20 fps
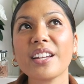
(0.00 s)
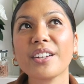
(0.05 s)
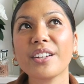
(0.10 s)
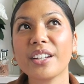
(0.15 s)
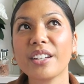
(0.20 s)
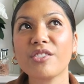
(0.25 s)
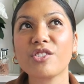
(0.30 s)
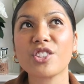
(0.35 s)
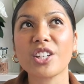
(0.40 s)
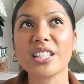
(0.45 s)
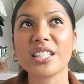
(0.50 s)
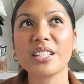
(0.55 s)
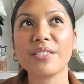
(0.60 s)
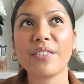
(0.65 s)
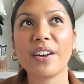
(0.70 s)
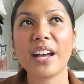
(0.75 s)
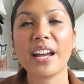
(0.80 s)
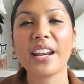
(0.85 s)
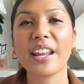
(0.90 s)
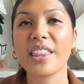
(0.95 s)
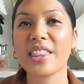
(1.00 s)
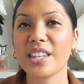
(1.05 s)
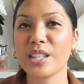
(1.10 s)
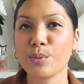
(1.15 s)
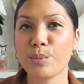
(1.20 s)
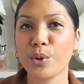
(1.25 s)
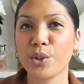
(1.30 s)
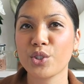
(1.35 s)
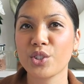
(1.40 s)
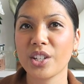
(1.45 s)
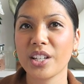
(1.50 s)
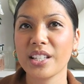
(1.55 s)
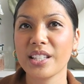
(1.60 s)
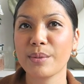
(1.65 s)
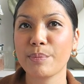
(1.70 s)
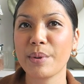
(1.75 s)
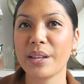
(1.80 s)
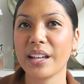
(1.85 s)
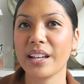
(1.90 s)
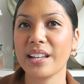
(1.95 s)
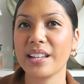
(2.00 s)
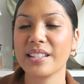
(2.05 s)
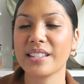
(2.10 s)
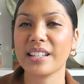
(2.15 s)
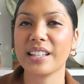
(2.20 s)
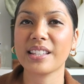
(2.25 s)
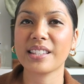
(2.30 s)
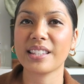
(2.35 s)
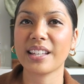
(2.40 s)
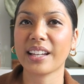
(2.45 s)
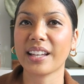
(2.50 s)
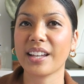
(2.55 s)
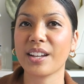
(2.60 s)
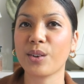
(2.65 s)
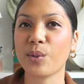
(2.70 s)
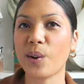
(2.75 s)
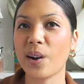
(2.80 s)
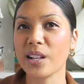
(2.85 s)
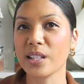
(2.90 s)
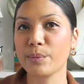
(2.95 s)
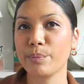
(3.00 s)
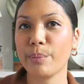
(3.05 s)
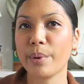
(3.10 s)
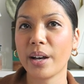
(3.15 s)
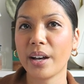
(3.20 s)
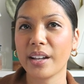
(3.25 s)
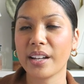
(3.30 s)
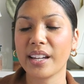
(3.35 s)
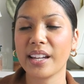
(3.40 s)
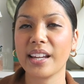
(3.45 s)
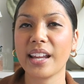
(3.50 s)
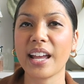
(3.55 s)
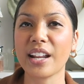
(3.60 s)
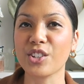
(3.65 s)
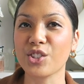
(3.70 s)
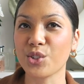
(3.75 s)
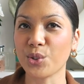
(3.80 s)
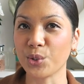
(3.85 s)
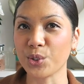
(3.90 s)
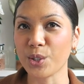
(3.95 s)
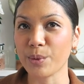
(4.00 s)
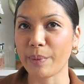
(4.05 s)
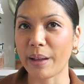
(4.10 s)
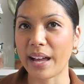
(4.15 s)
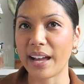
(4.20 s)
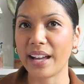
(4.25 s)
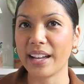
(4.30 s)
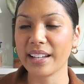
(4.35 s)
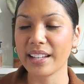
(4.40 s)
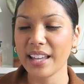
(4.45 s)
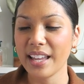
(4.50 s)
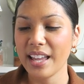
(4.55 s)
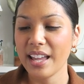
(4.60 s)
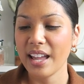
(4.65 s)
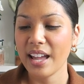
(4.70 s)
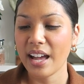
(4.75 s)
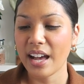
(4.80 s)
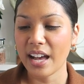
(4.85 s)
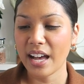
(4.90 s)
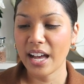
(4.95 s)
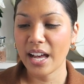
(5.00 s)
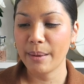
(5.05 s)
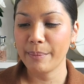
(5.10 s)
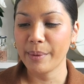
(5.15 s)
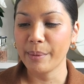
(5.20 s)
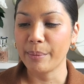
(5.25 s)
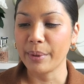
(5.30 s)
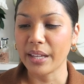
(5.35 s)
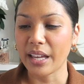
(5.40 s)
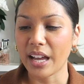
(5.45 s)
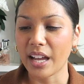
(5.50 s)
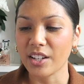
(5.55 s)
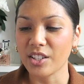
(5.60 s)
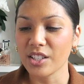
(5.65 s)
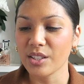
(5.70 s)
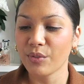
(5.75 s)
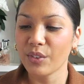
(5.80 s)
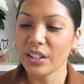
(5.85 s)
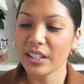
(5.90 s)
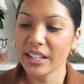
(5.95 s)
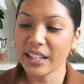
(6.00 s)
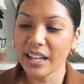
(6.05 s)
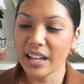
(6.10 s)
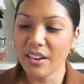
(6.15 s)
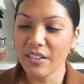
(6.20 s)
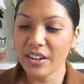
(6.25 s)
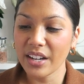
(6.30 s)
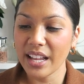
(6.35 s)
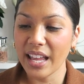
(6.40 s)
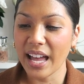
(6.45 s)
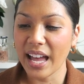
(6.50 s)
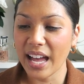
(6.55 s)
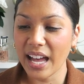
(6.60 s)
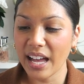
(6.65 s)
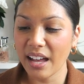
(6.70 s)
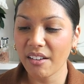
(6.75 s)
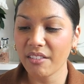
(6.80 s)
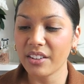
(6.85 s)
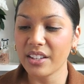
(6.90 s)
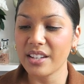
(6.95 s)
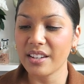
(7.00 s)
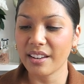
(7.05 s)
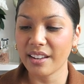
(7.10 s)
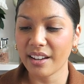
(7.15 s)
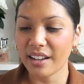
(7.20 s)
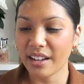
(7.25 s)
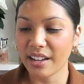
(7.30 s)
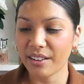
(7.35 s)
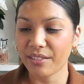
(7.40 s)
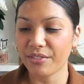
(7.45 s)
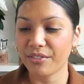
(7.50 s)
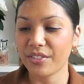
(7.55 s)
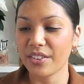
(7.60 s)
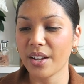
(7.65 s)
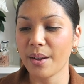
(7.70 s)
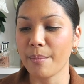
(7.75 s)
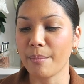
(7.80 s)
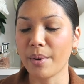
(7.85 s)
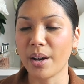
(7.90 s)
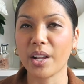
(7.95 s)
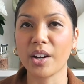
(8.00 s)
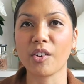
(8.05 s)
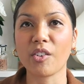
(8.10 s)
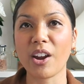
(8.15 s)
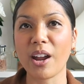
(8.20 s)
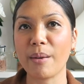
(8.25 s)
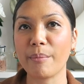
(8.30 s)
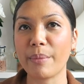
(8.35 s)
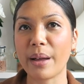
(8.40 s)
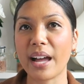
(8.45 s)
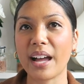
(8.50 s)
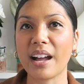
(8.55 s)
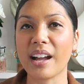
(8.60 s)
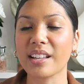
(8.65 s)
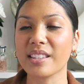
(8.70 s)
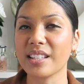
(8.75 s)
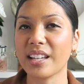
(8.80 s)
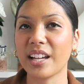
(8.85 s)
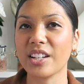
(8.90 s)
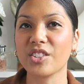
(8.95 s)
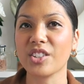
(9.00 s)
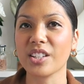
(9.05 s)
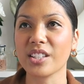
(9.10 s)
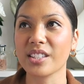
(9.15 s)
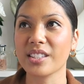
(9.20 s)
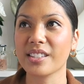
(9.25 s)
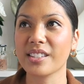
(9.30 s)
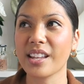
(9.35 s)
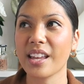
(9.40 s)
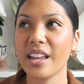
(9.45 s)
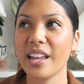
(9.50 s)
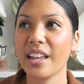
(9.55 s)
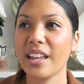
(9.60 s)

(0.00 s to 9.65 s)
I could have justified this purchase because it's like a crossbody and shoulder bag. Um, but yeah, I just feel like I already have enough monogram bags that I just